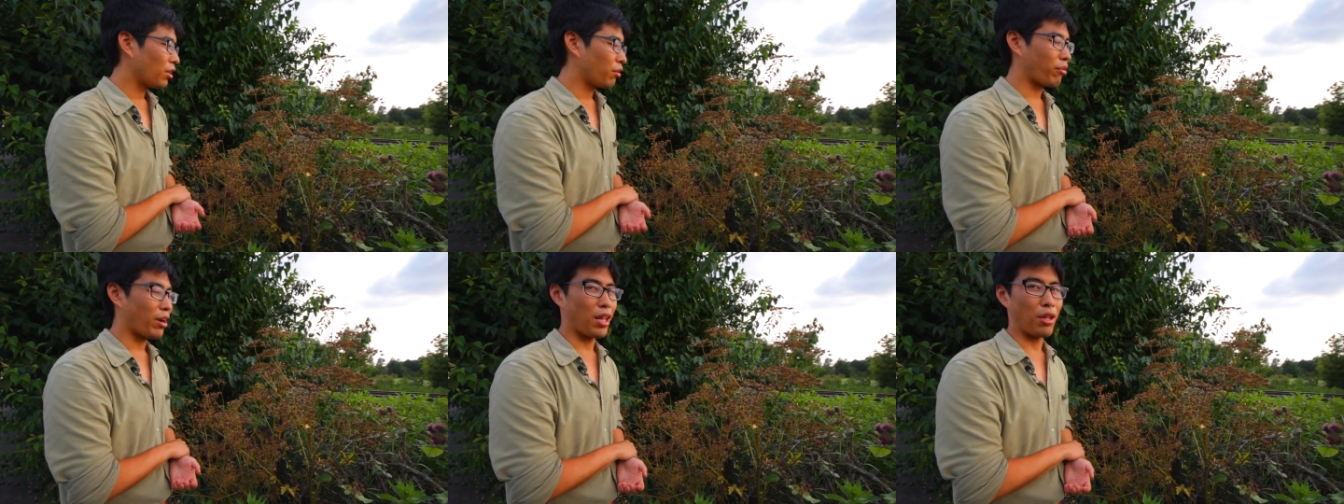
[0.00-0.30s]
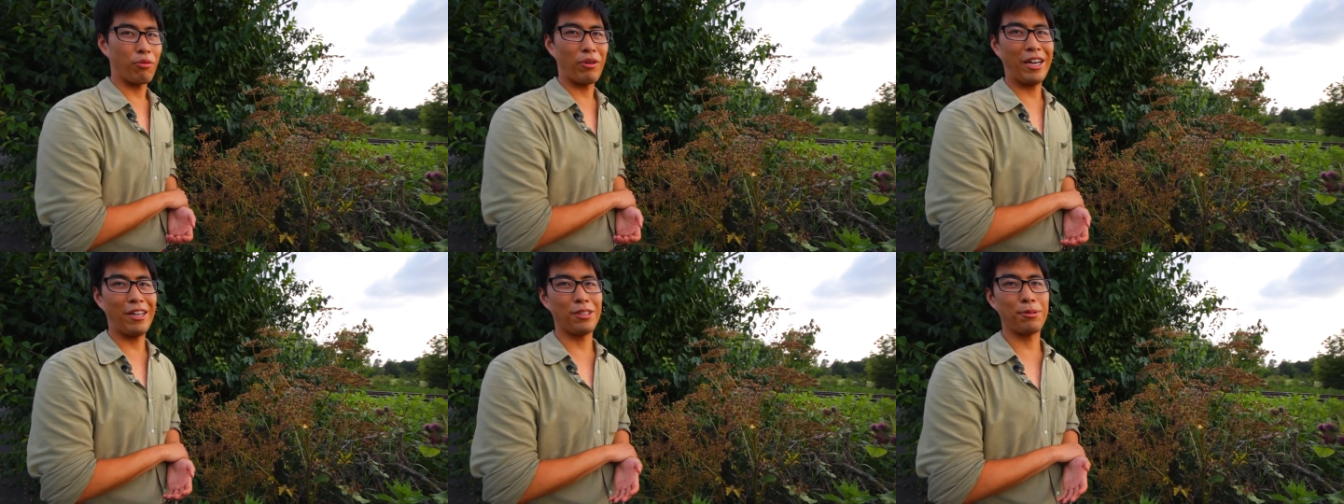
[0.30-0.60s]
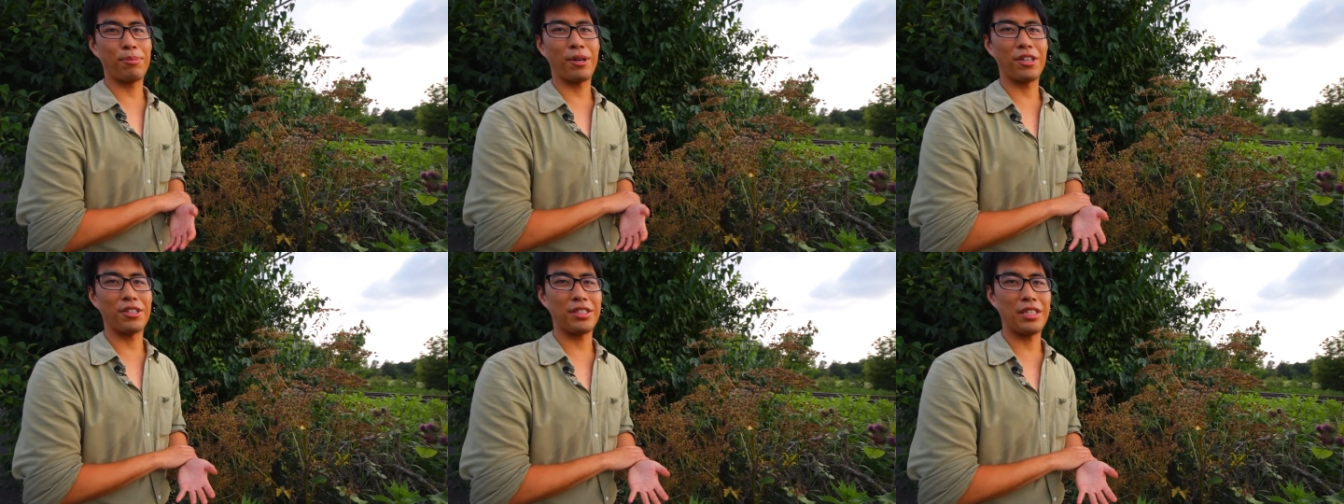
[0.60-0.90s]
while
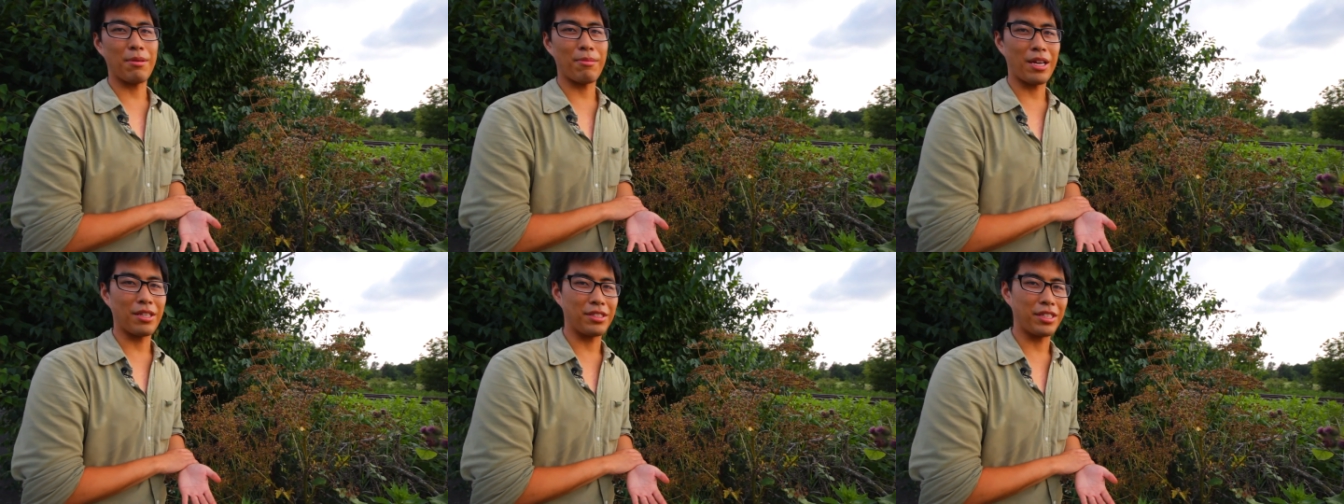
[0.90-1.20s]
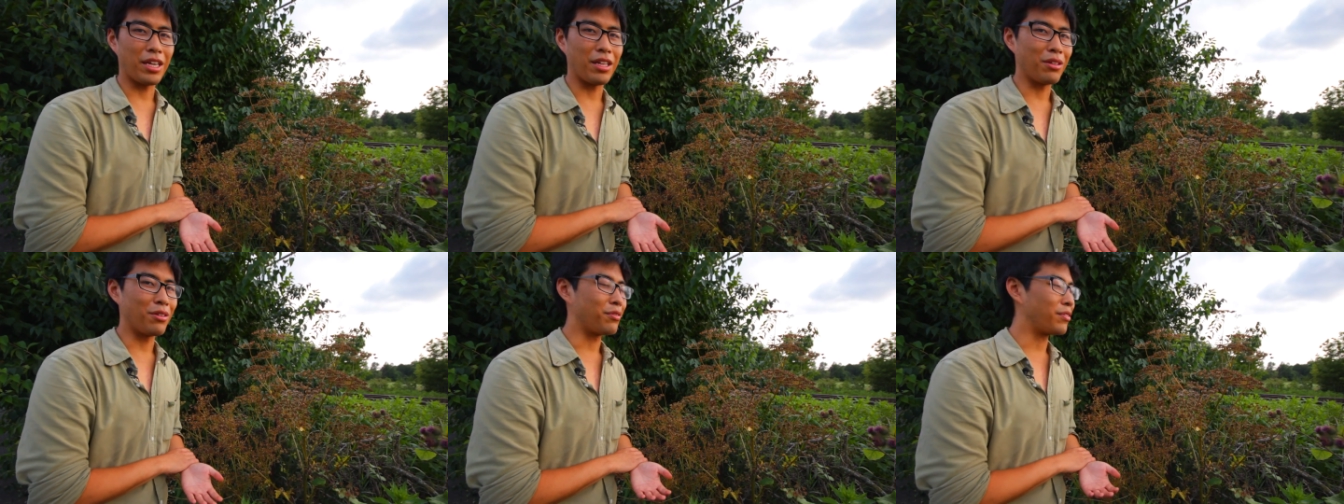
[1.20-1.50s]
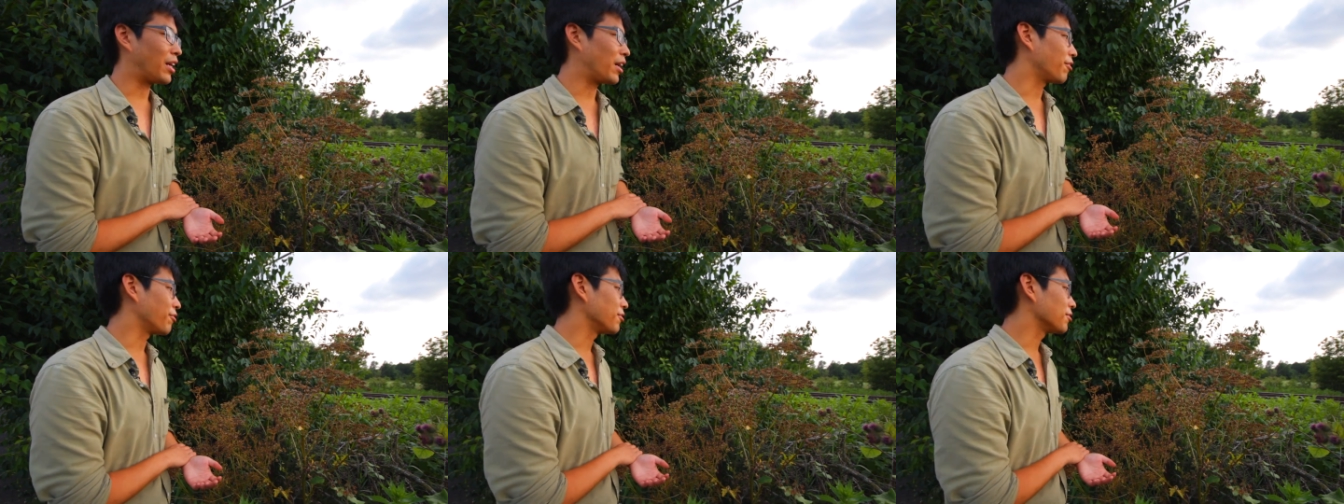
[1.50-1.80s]
wild parsnip has yellow
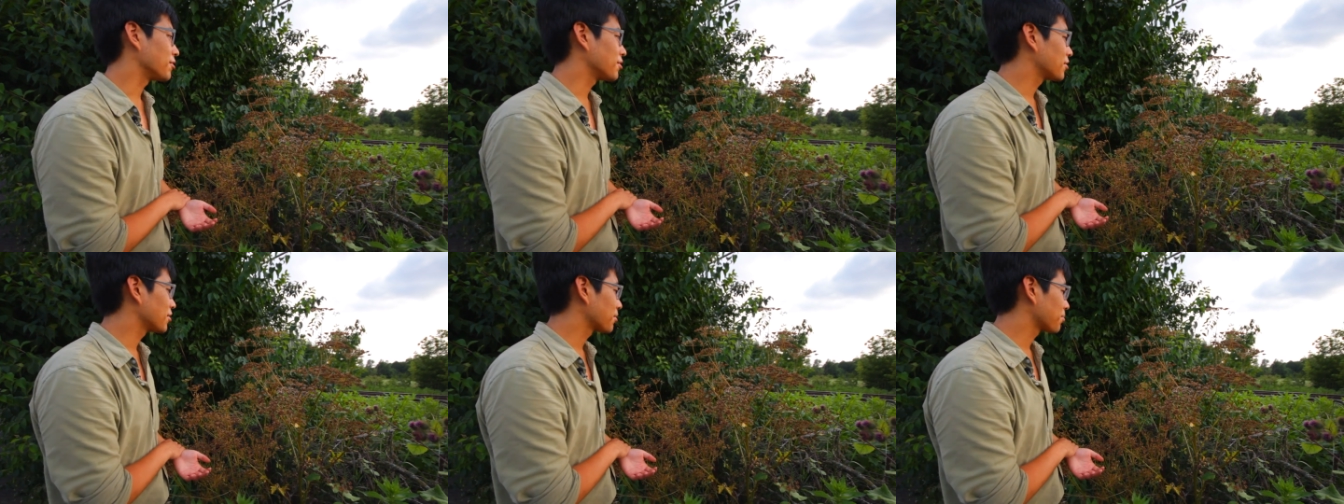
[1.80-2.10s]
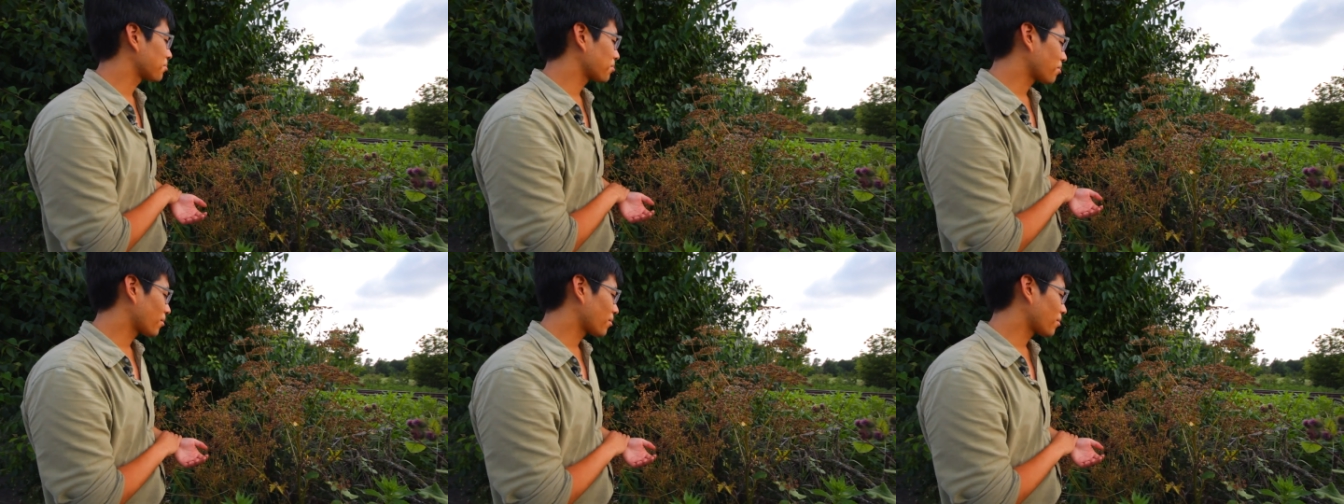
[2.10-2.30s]
flowers.